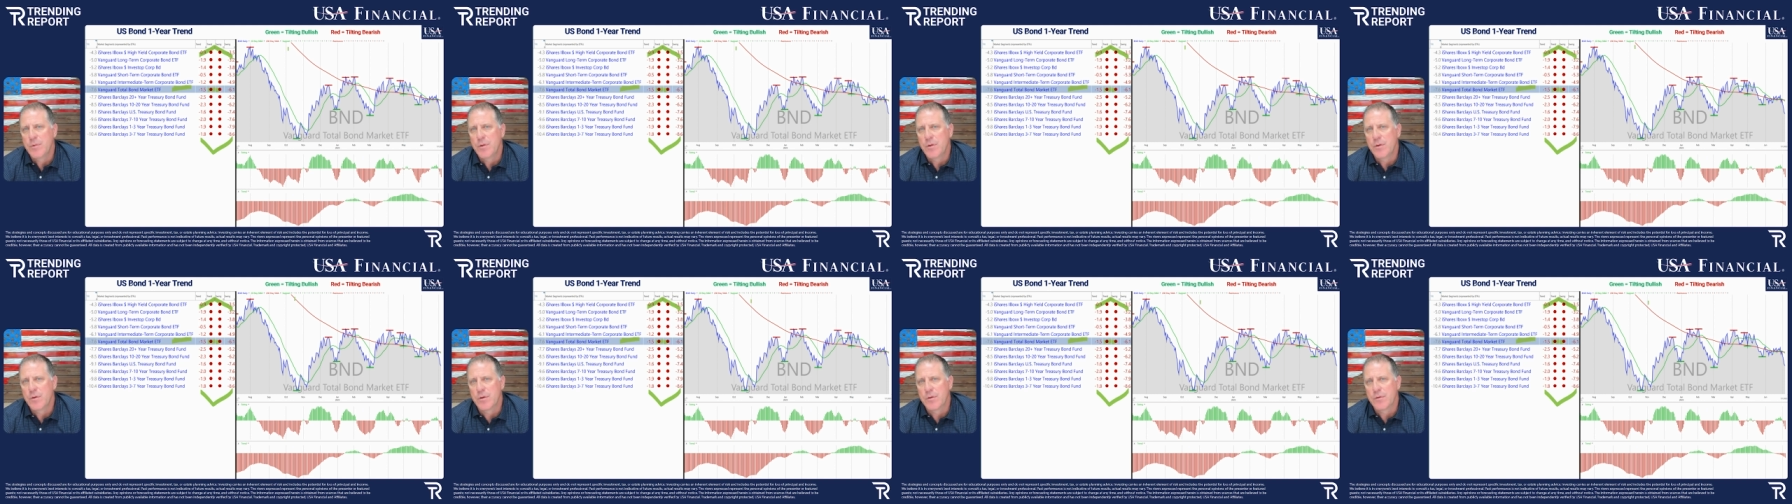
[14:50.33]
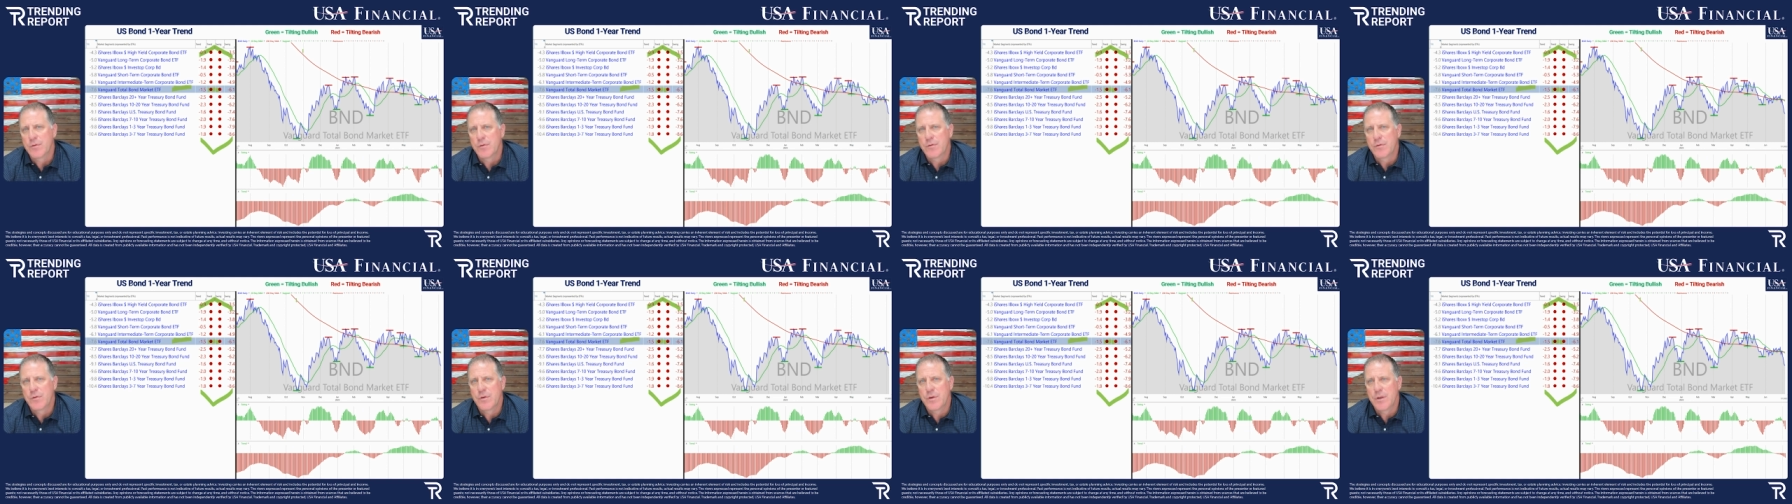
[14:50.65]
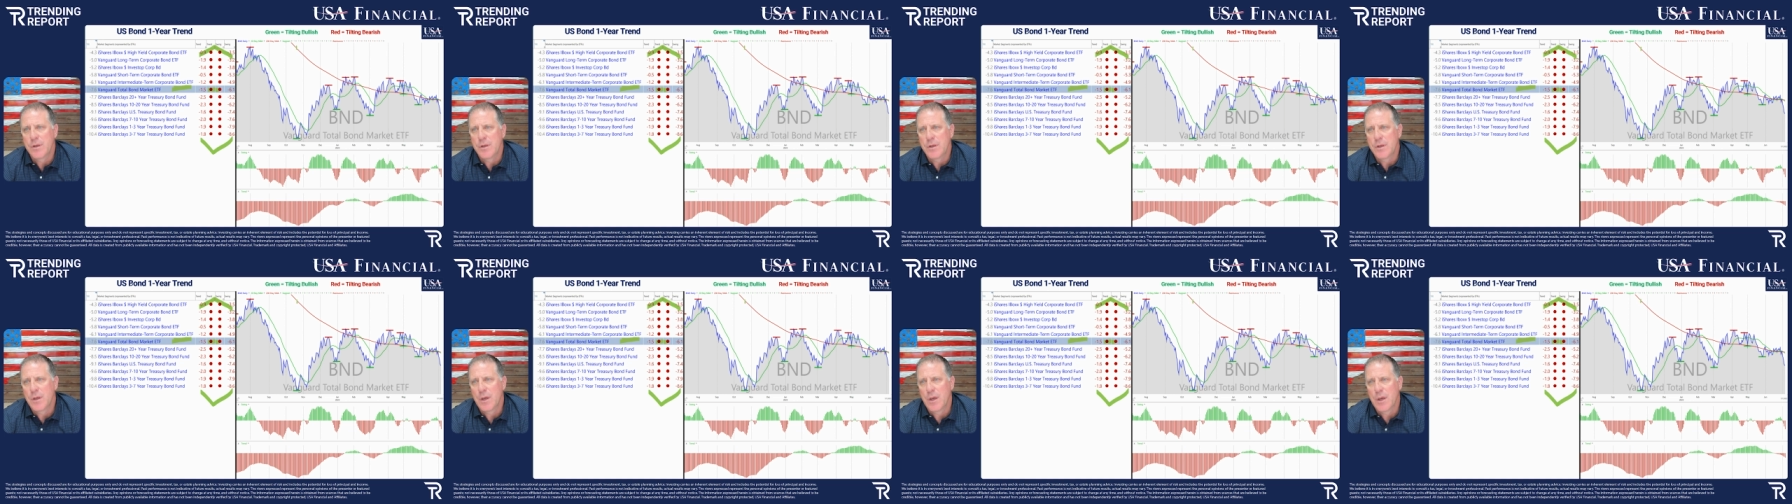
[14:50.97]
you could
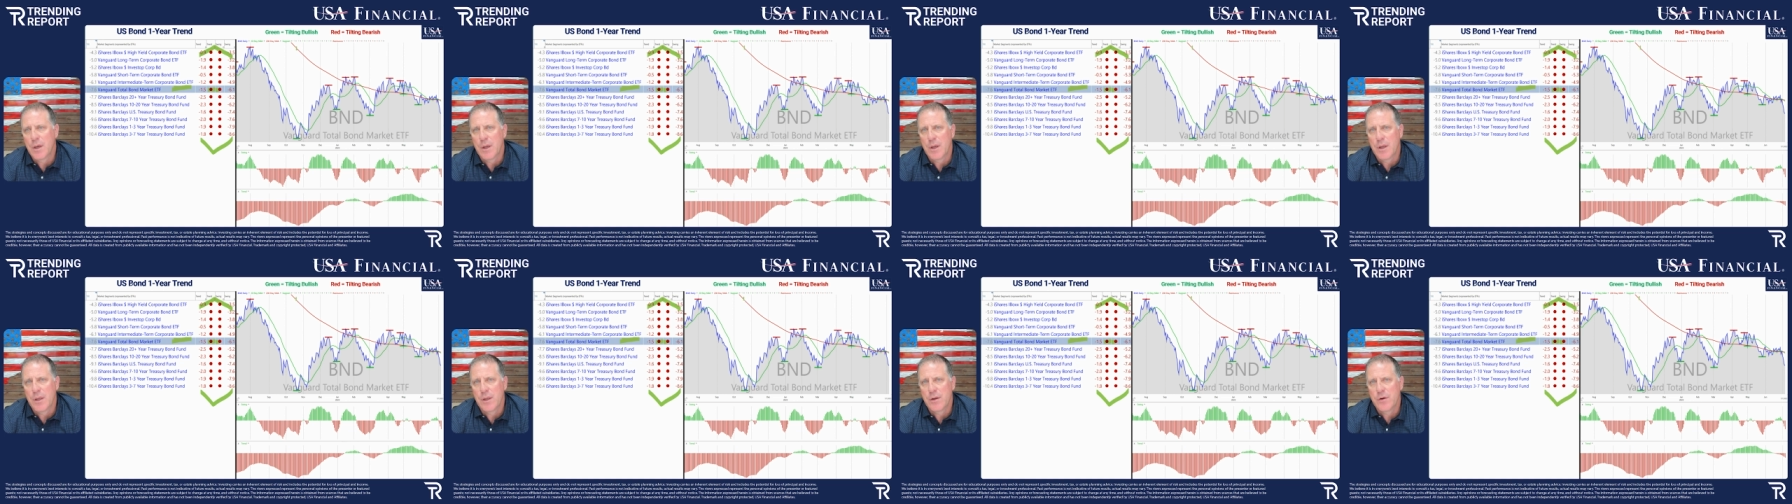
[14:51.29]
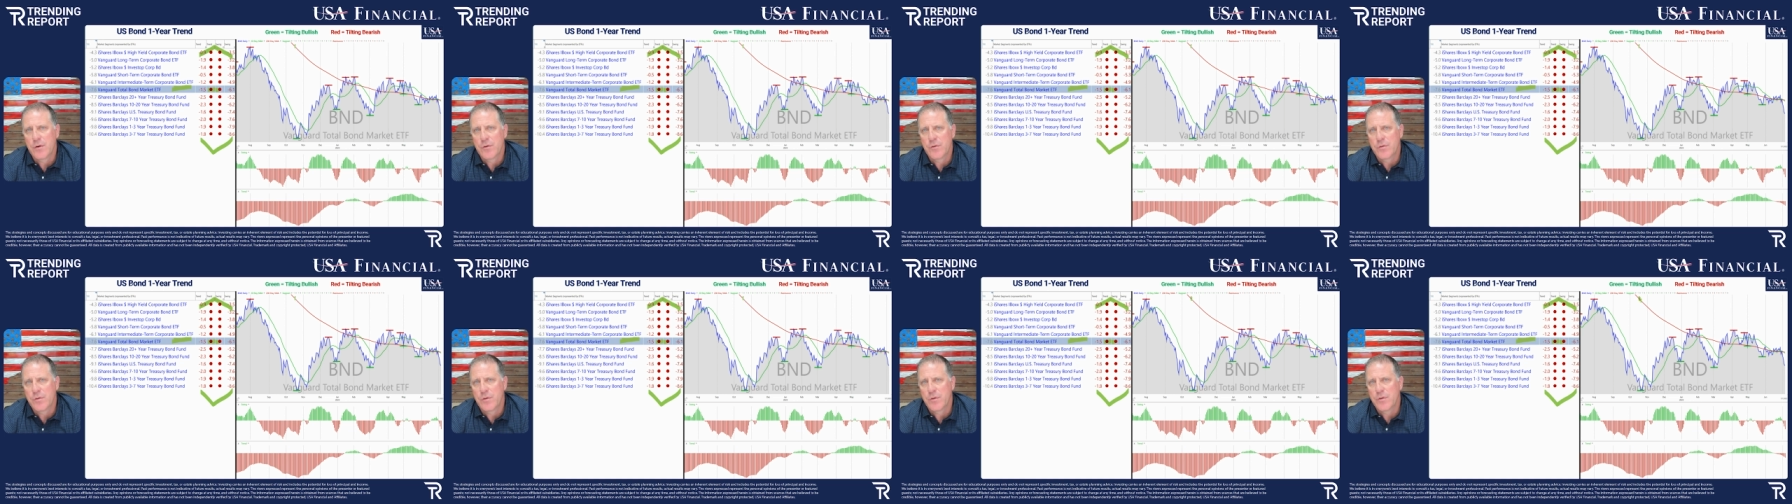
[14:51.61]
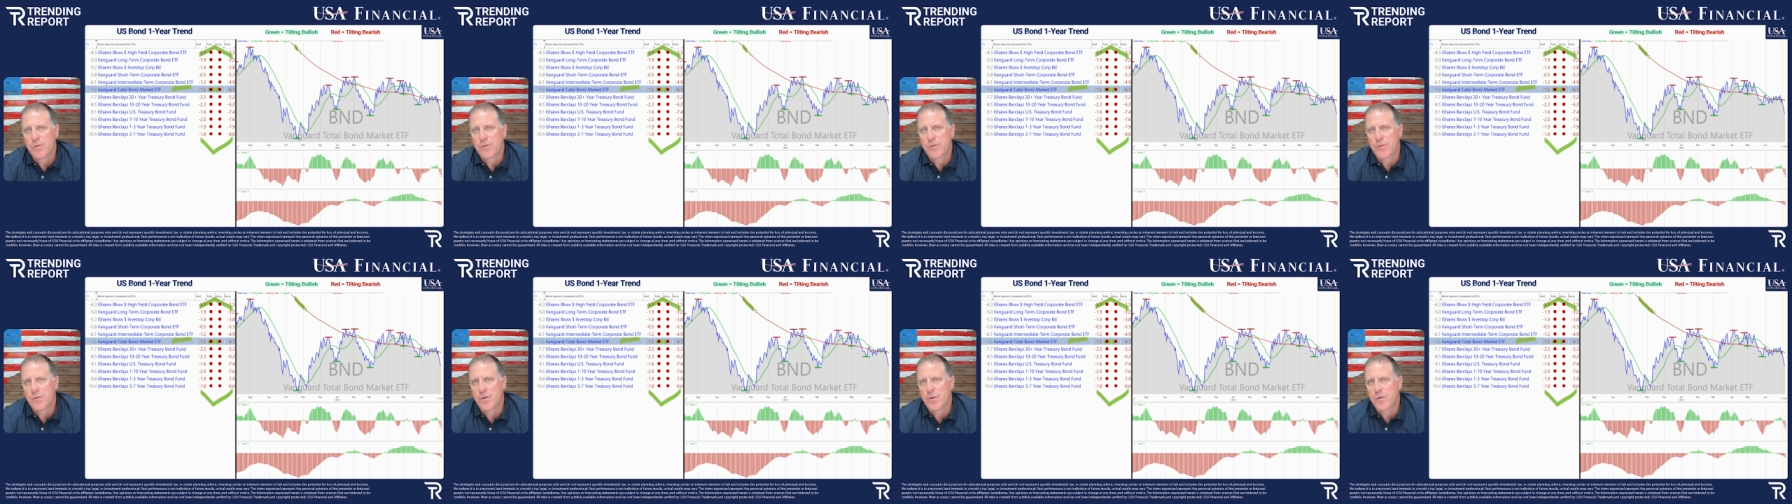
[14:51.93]
see
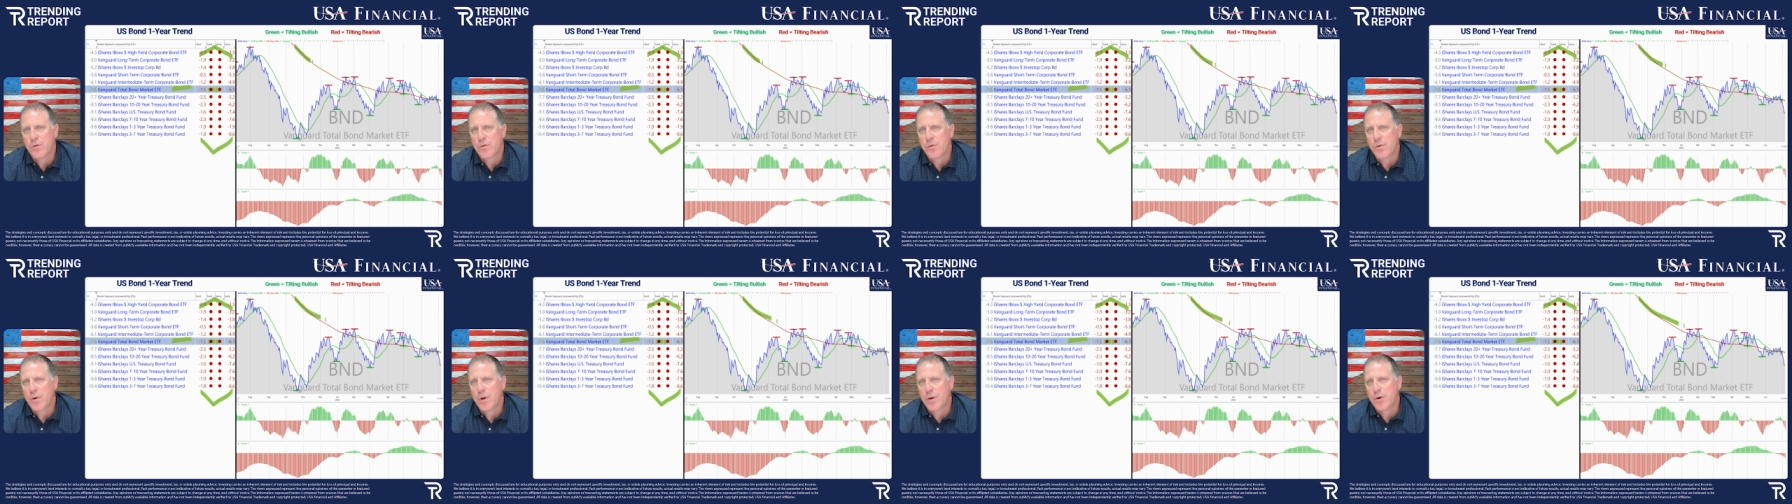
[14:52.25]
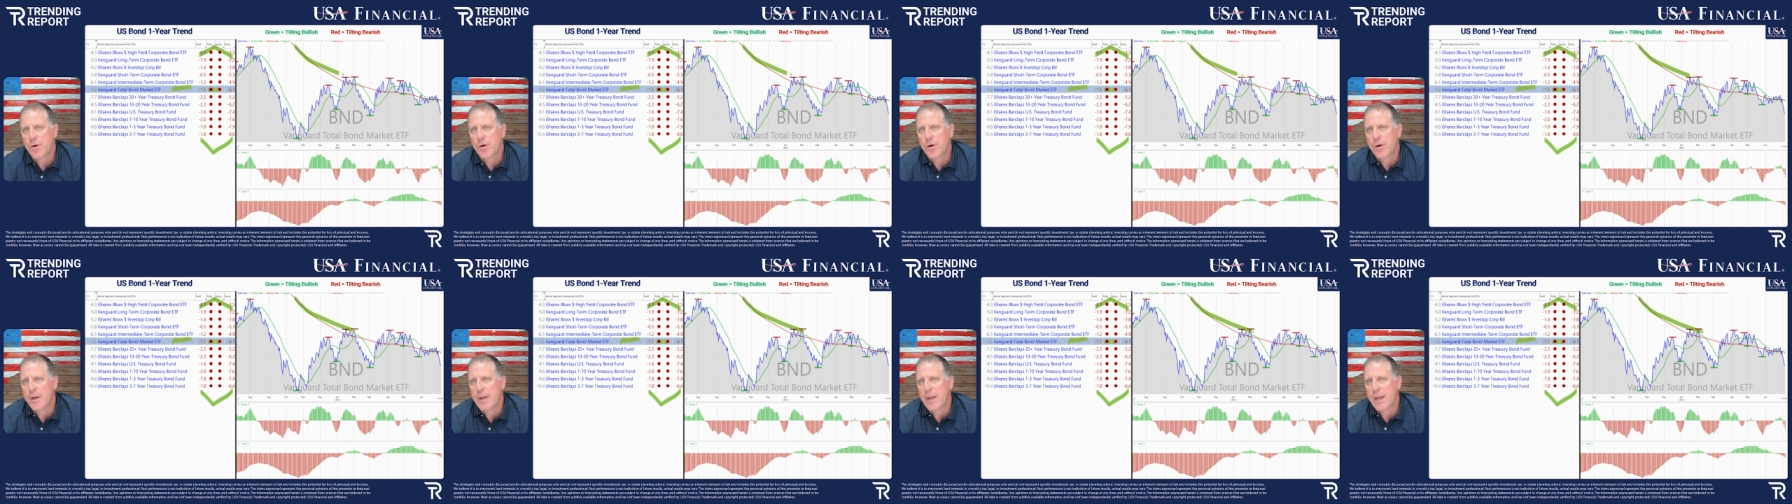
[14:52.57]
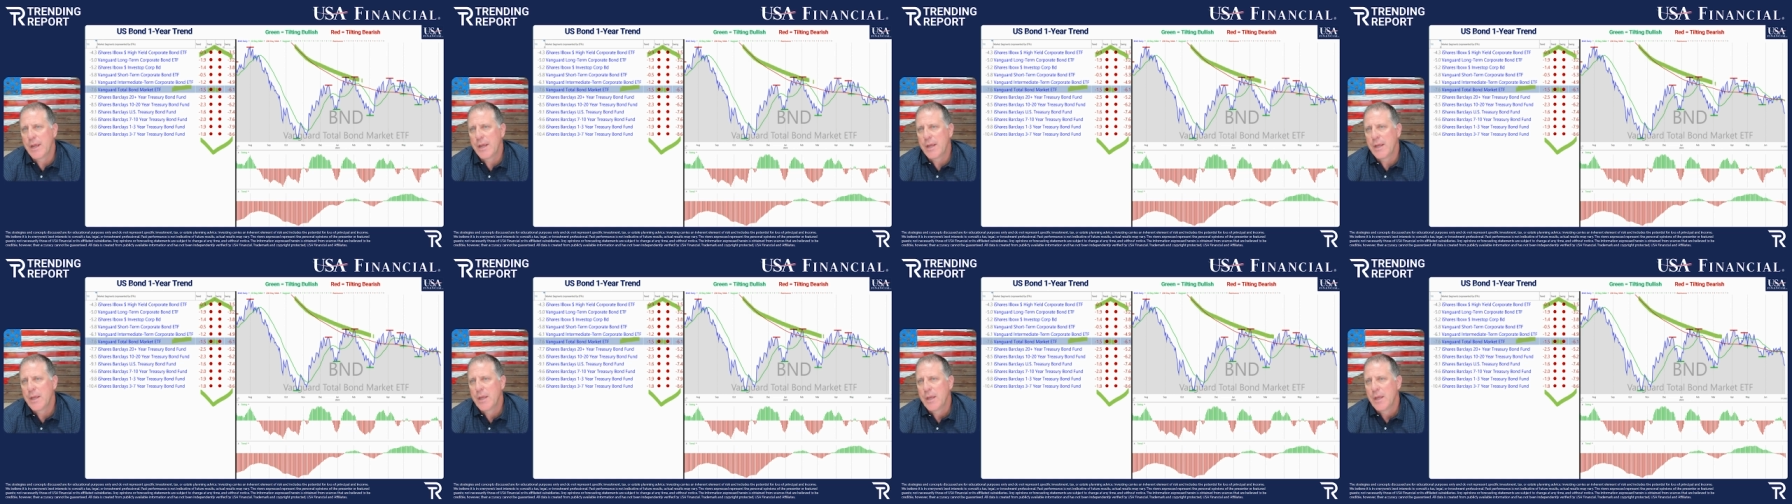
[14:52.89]
this is the
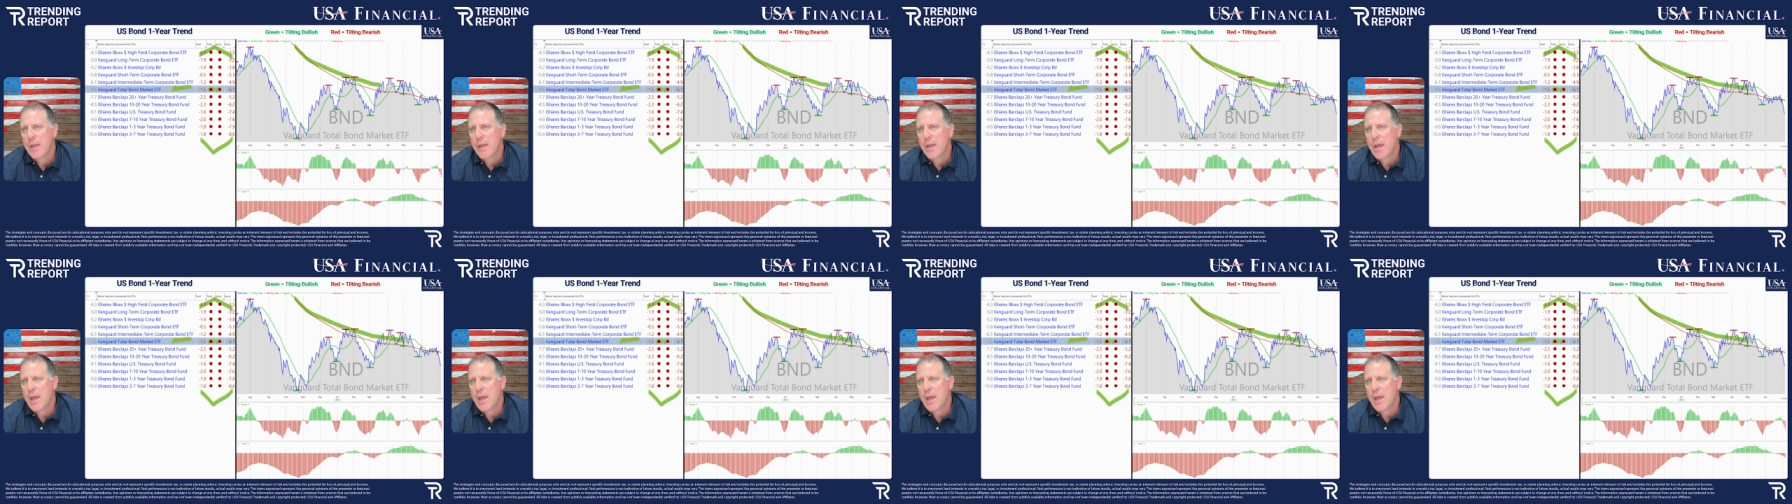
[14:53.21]
200-day